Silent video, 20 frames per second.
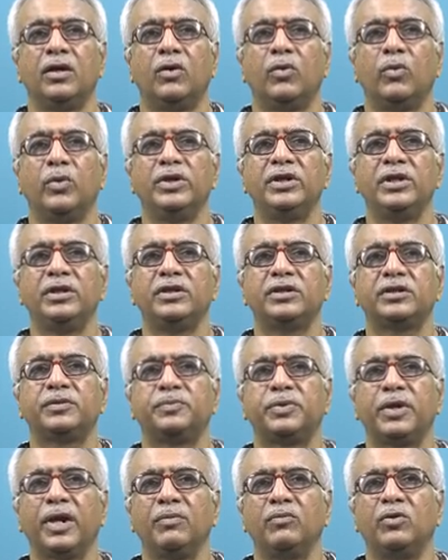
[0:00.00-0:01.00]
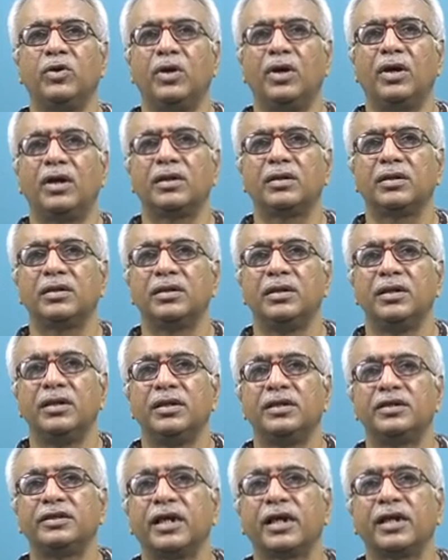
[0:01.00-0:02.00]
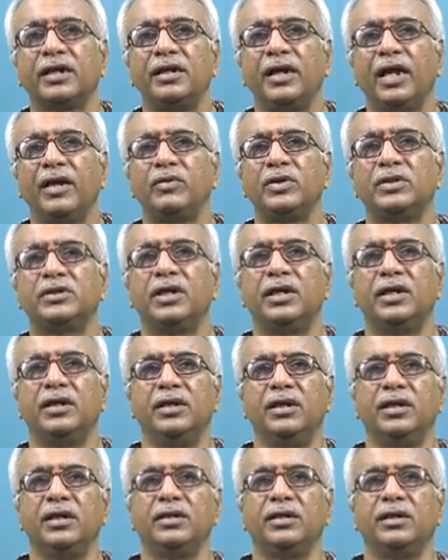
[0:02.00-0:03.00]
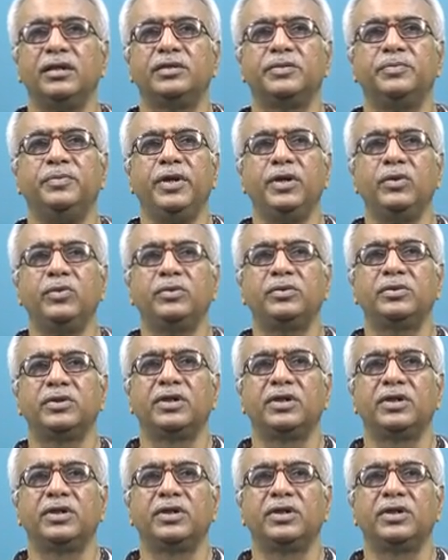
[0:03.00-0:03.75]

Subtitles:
Within this framework, second language learning is viewed